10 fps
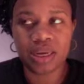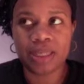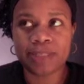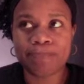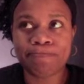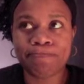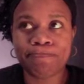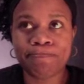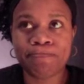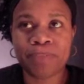
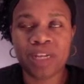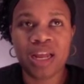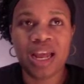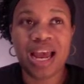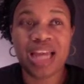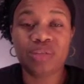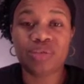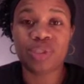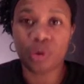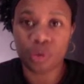I
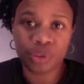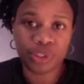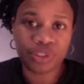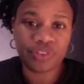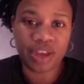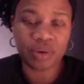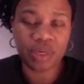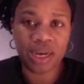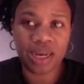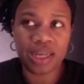used the older Final
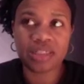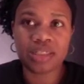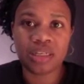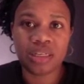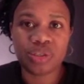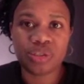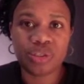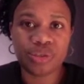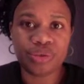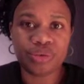Cut
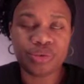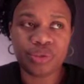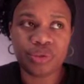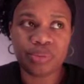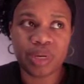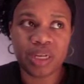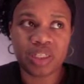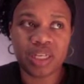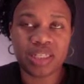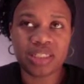to do the
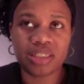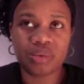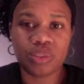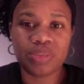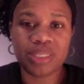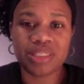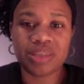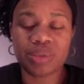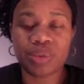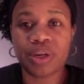project, which means I
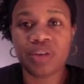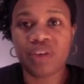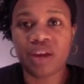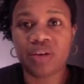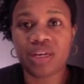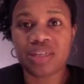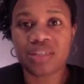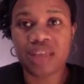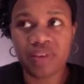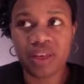was working in Final Cut
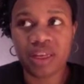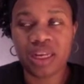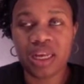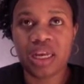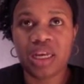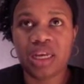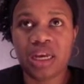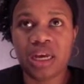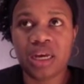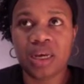7
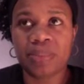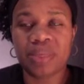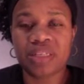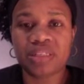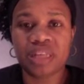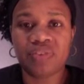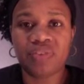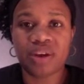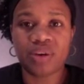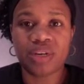instead of
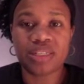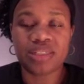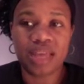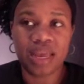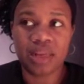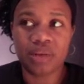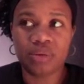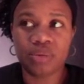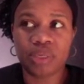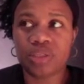Final Cut 10,
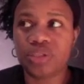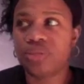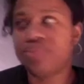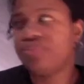which